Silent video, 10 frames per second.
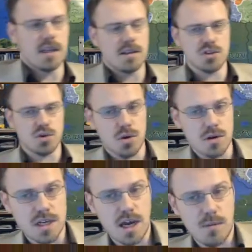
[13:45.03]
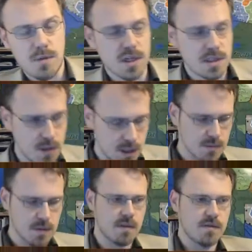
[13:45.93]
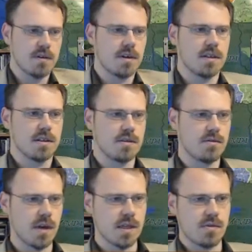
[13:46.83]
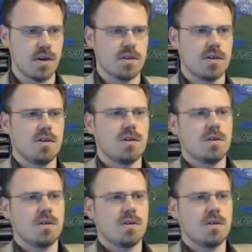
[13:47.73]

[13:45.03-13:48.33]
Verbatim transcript: shorter timer as punishment for his transgressions.